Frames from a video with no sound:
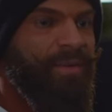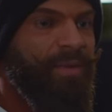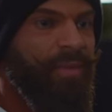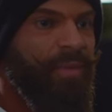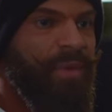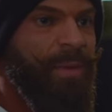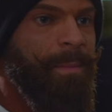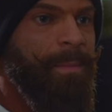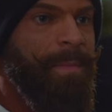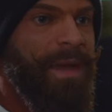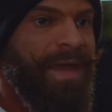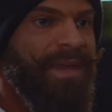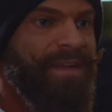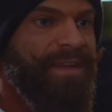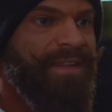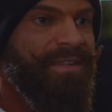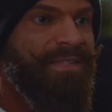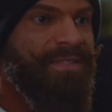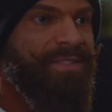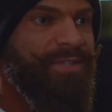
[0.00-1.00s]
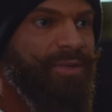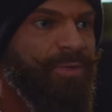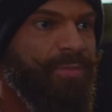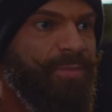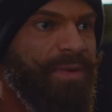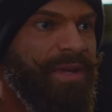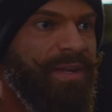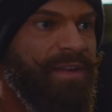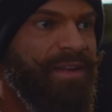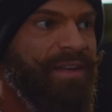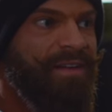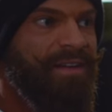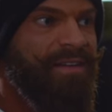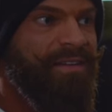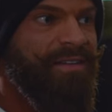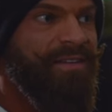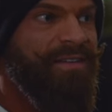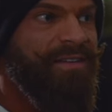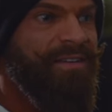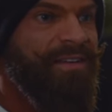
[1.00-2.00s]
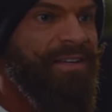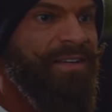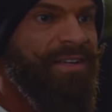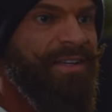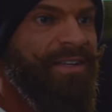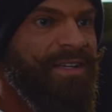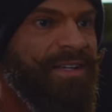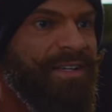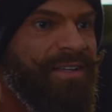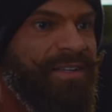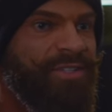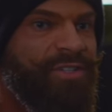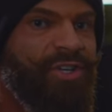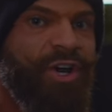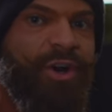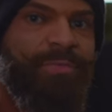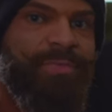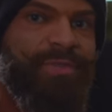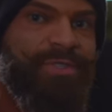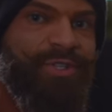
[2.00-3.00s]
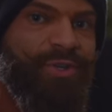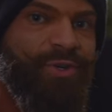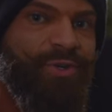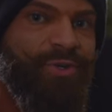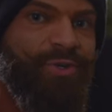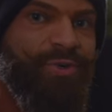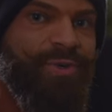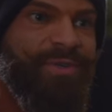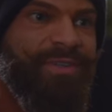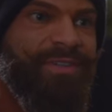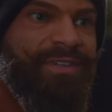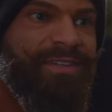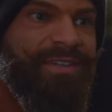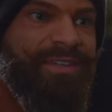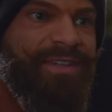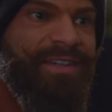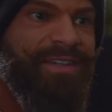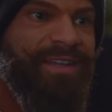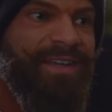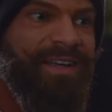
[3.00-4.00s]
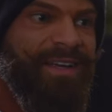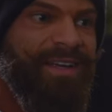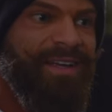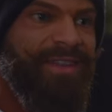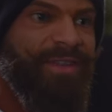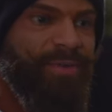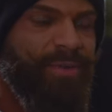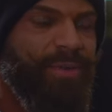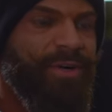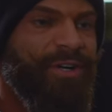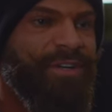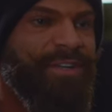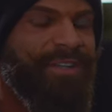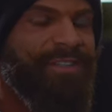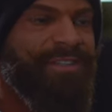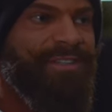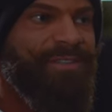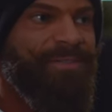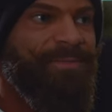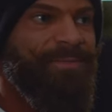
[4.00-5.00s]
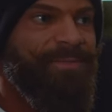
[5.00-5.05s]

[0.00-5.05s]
we made it to be top two in the world.